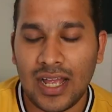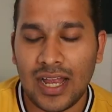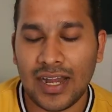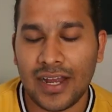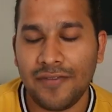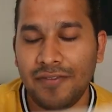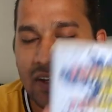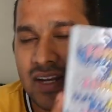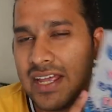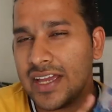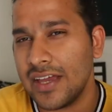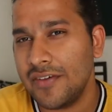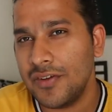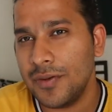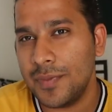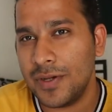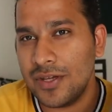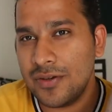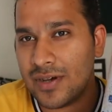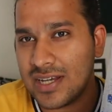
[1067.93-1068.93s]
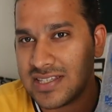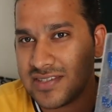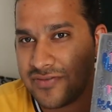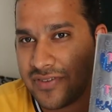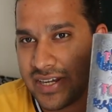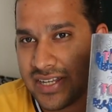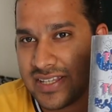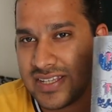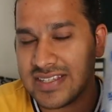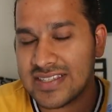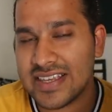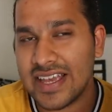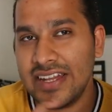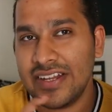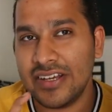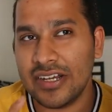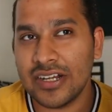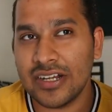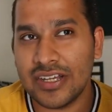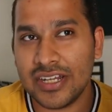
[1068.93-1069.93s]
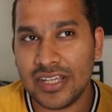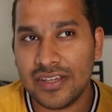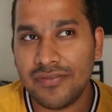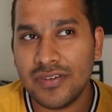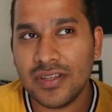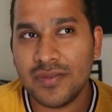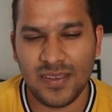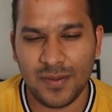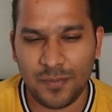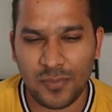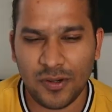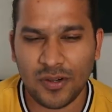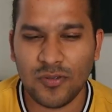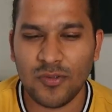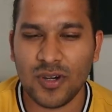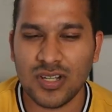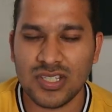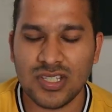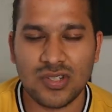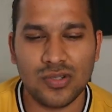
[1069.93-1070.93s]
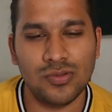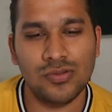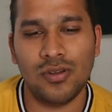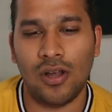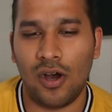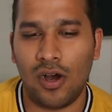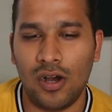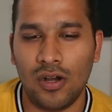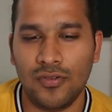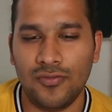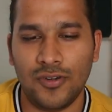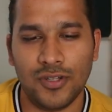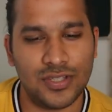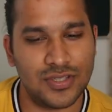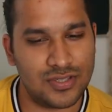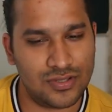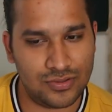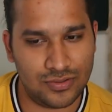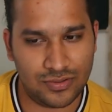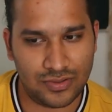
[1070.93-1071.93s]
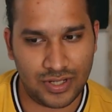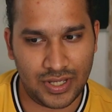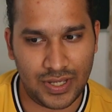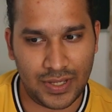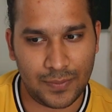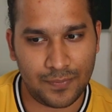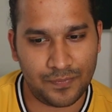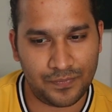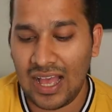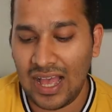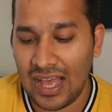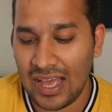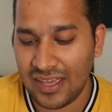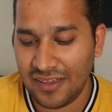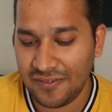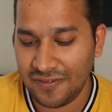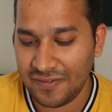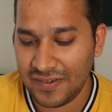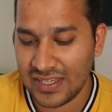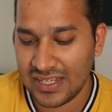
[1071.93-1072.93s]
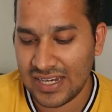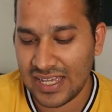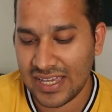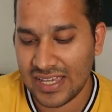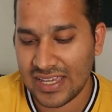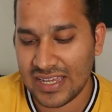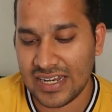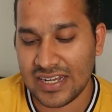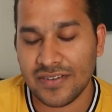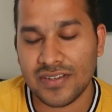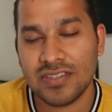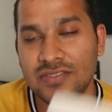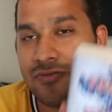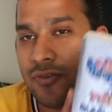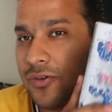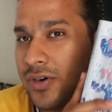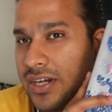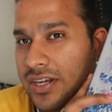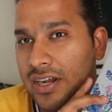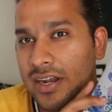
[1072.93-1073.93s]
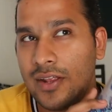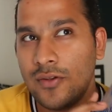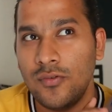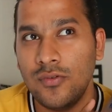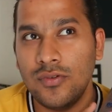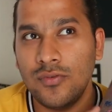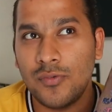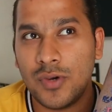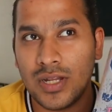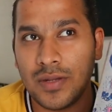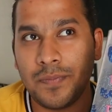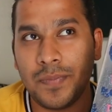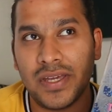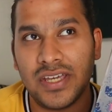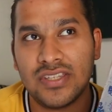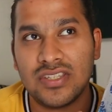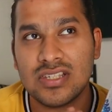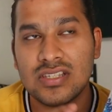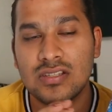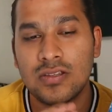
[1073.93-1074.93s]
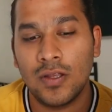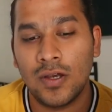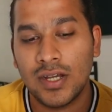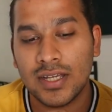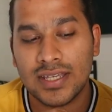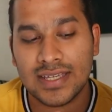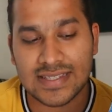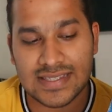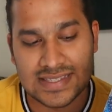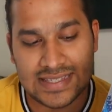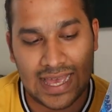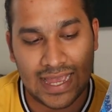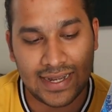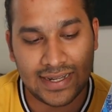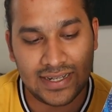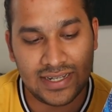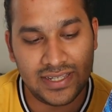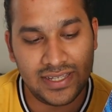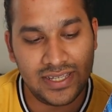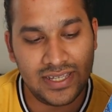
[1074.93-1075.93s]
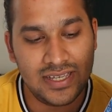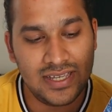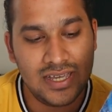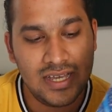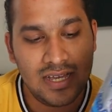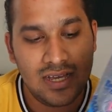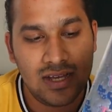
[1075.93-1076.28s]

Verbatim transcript: And I feel like everybody who has read this can agree with. The book was too long for the story. I feel like it is 401 pages long exactly.